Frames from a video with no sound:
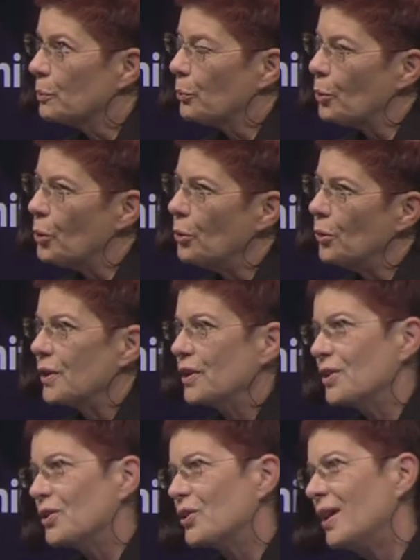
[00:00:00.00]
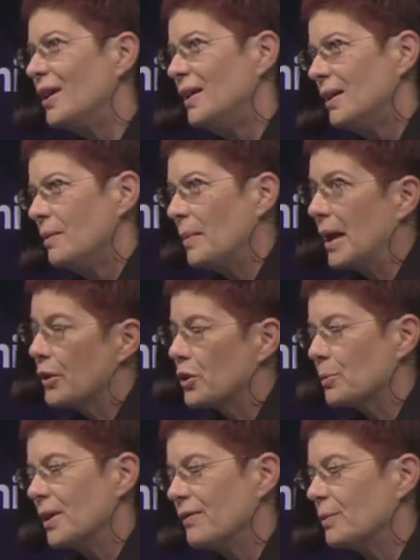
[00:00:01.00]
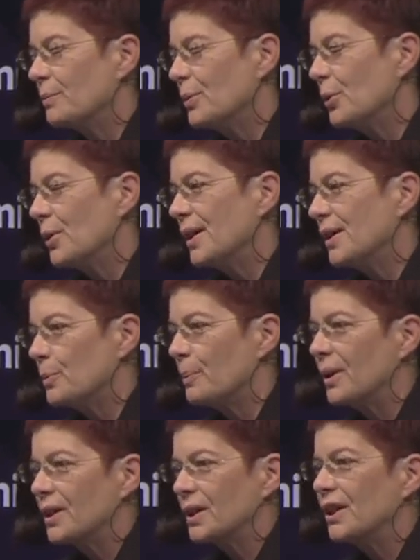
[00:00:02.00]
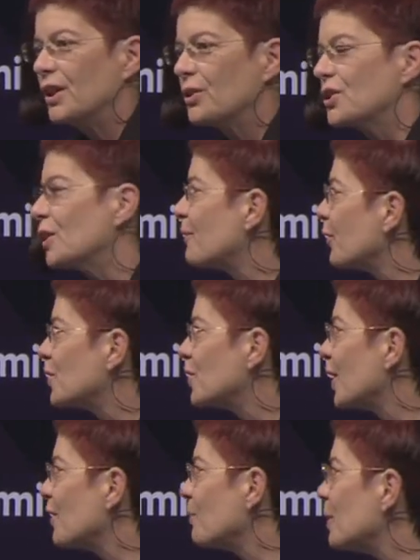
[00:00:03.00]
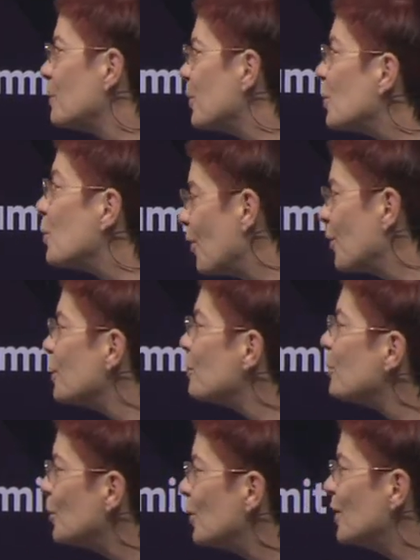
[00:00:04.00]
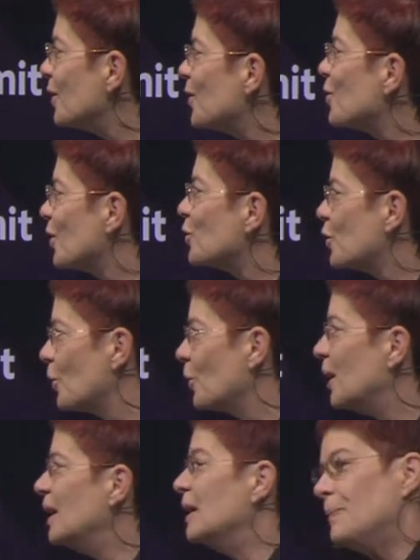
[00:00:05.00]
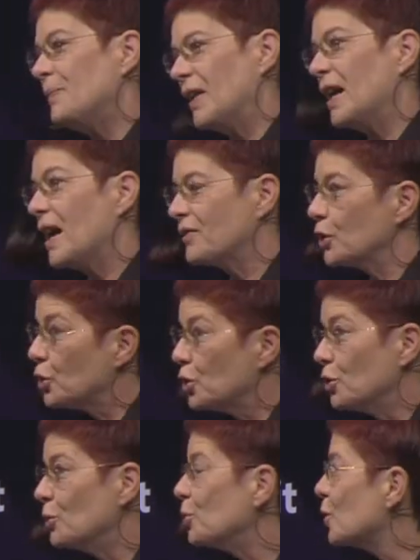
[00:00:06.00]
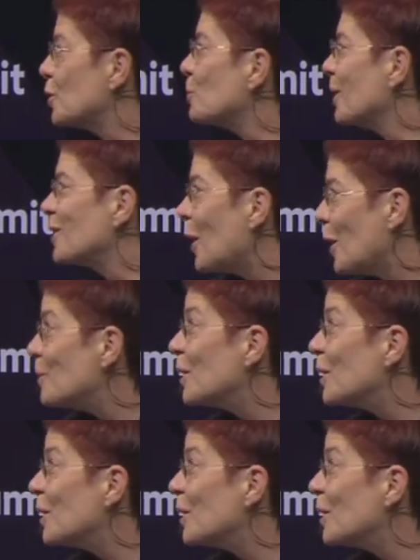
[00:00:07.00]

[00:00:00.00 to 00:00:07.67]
role is management of employees, but leadership for a set of people who aren't employees. And so they have to choose to spend time and